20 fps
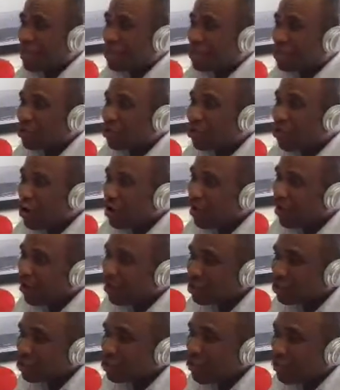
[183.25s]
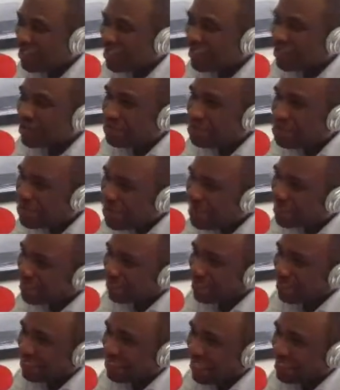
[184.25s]
So your gospel, what is the
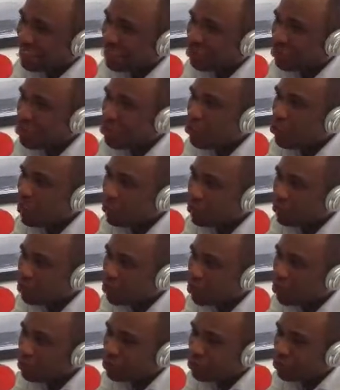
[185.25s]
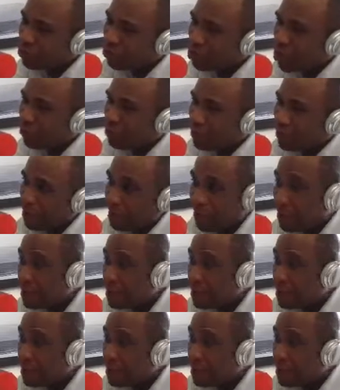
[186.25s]
message that you really want to talk to the young people?